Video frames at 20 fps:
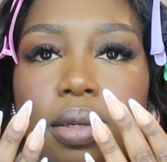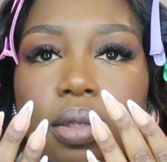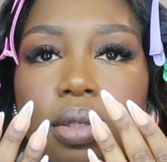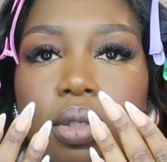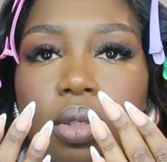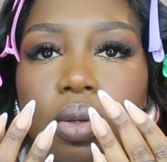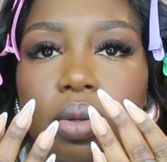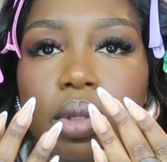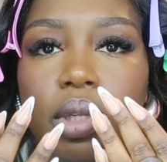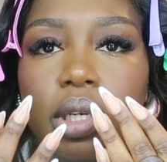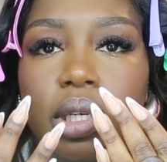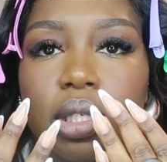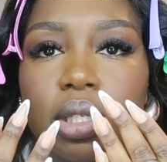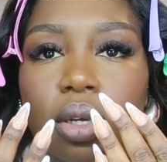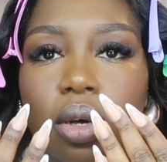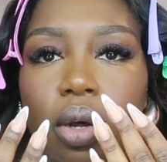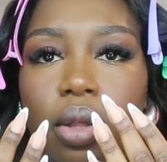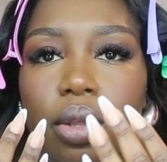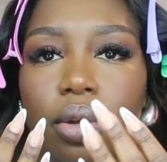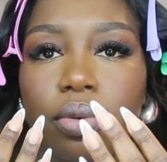So these
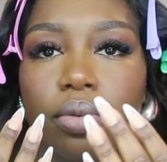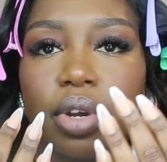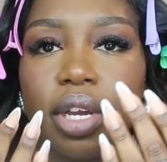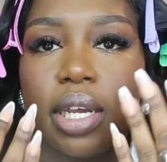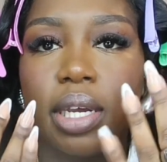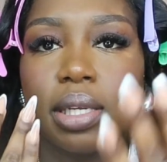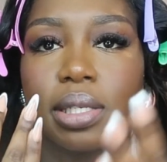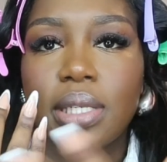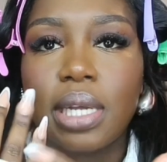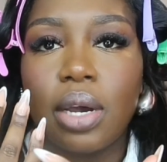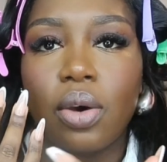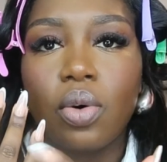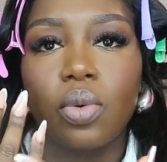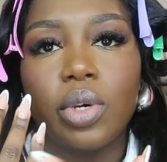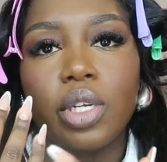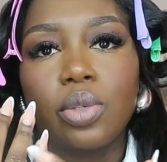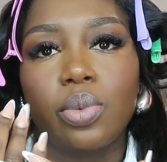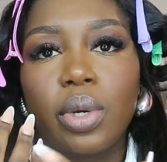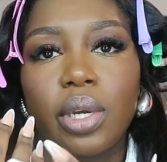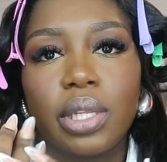are the rings. I
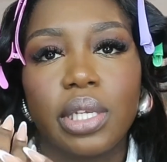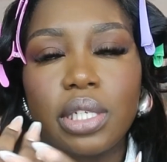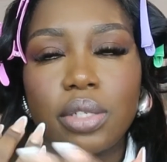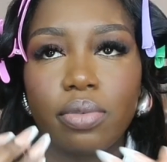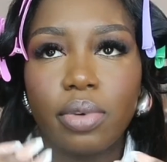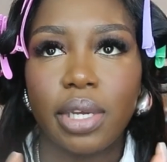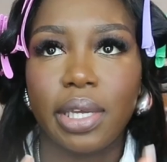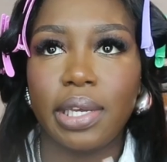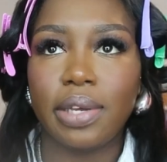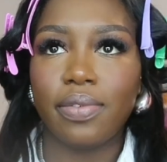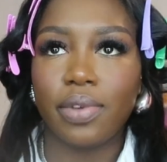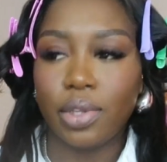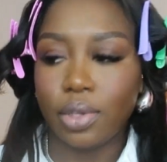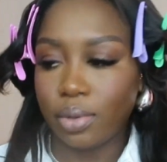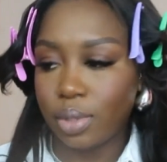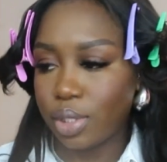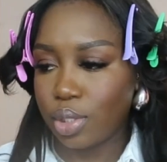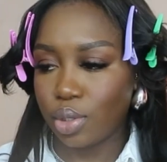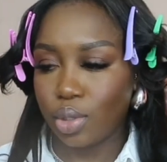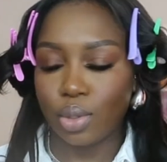always wear this ring even
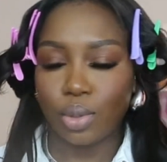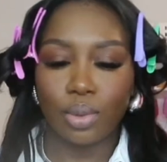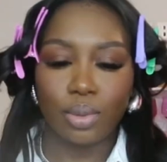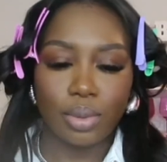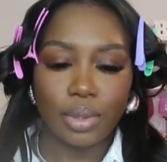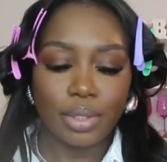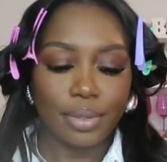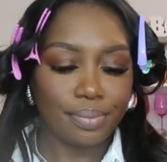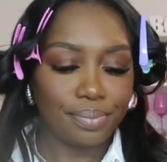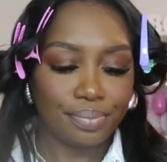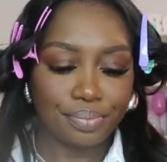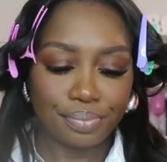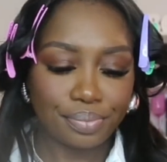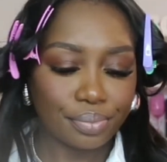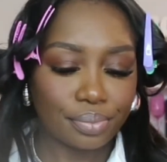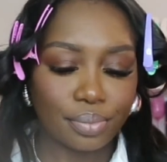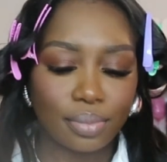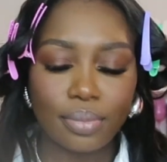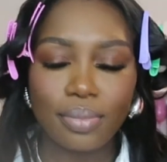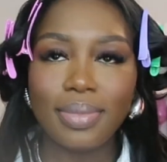though it's gold.
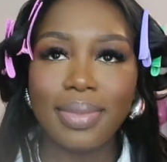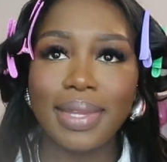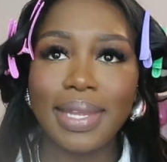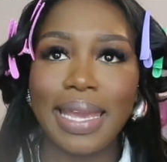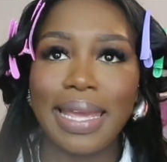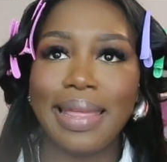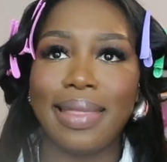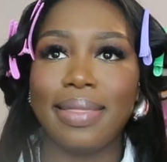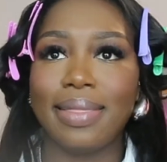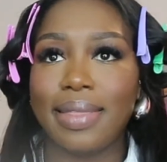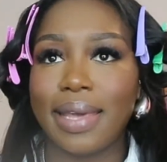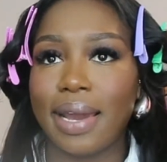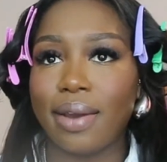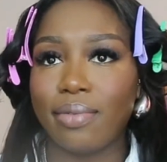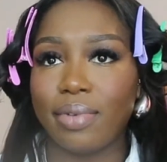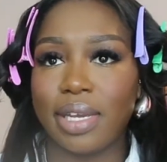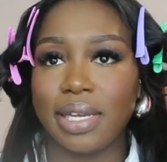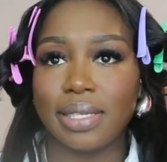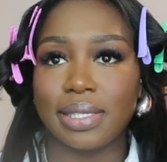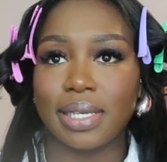That
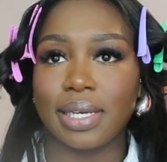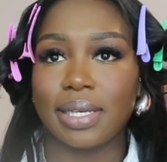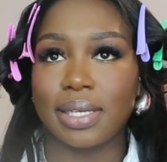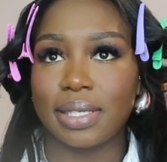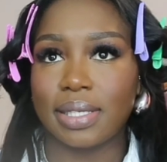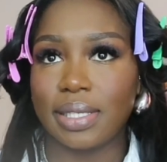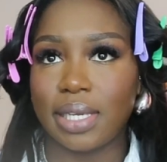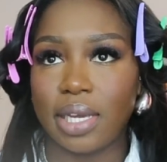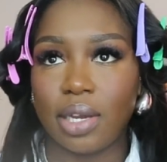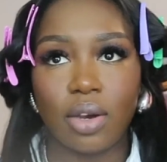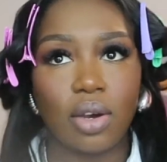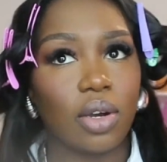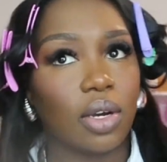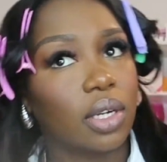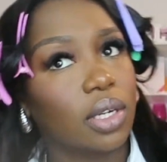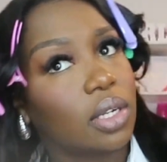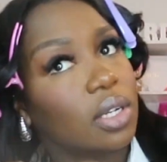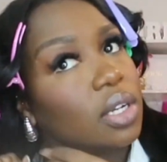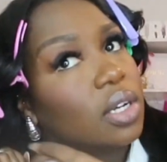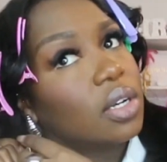ring is gonna stay
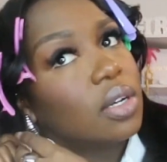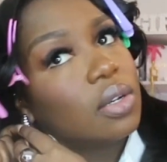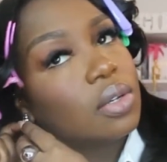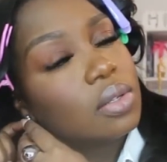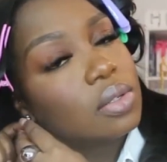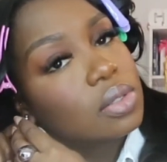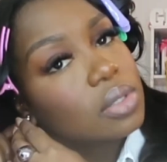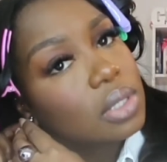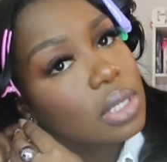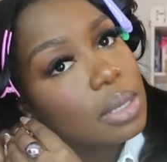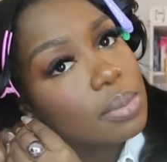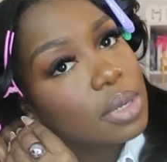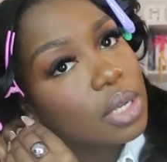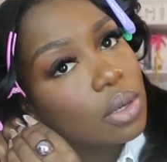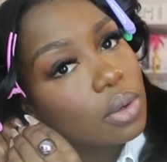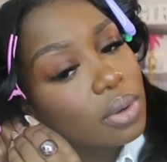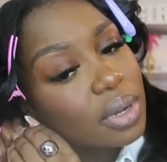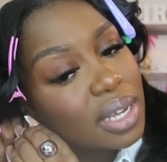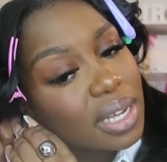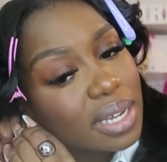on. So let me
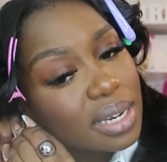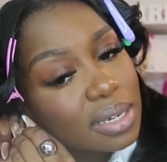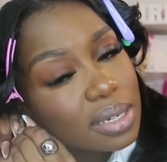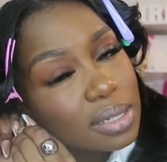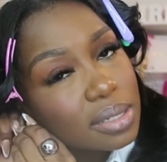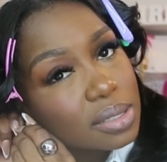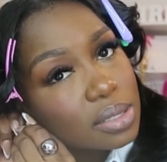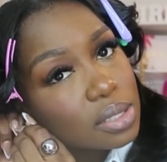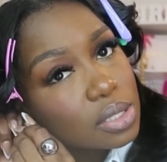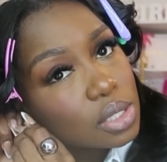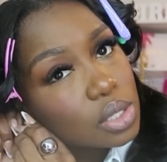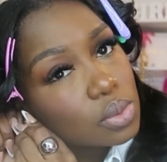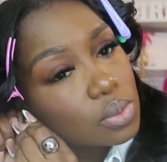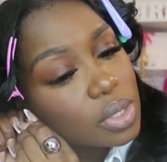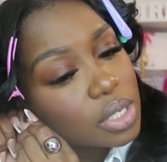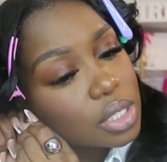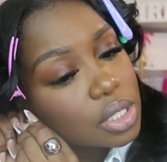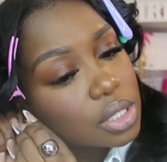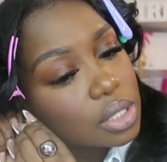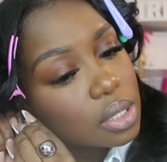go ahead and
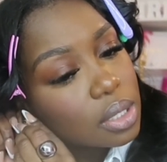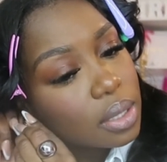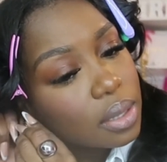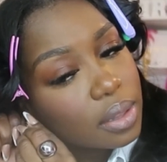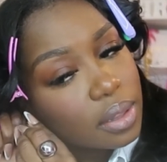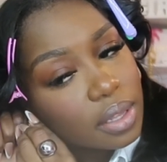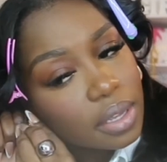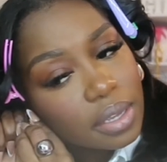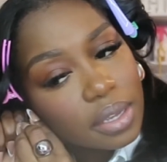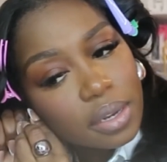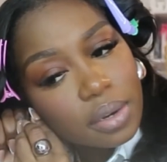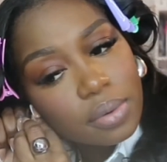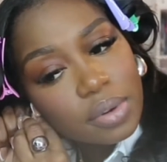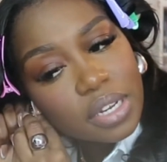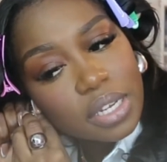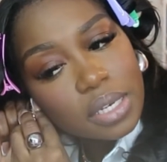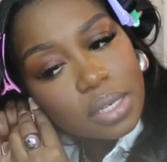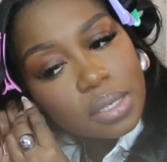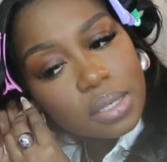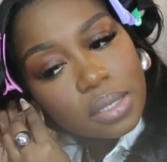switch the
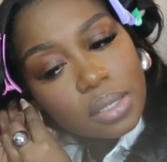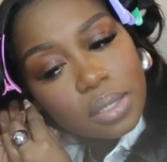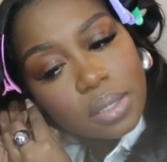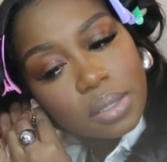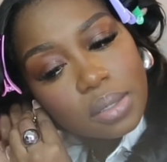earring.